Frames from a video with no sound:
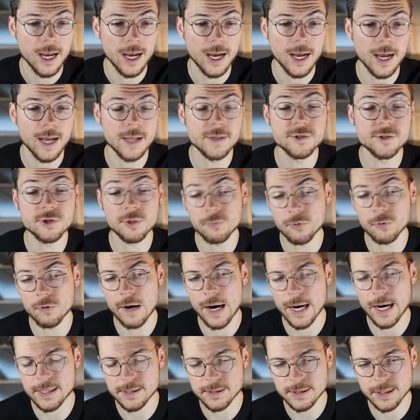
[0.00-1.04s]
and
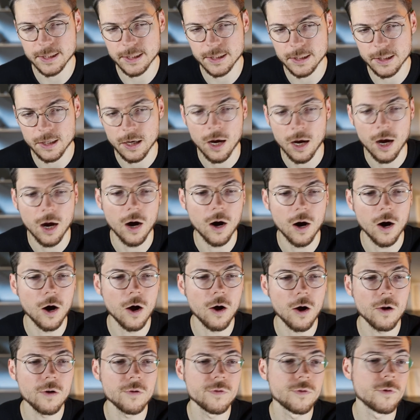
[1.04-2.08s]
summarizing
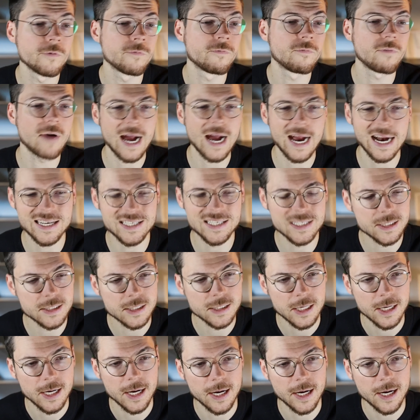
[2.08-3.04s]
all the facts